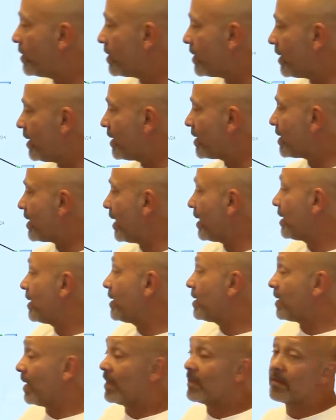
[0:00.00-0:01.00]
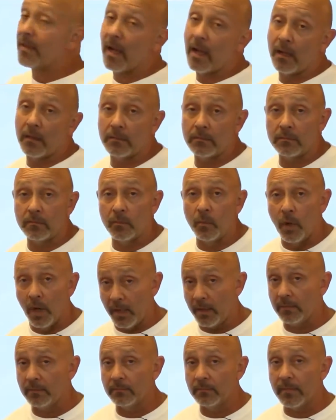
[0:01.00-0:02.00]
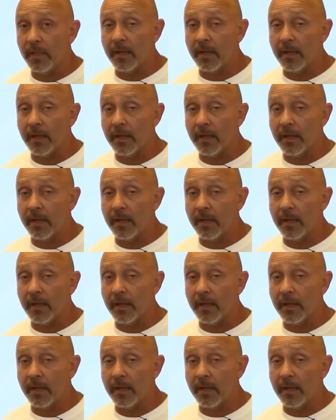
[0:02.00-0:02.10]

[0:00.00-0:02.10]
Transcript: he sends out what?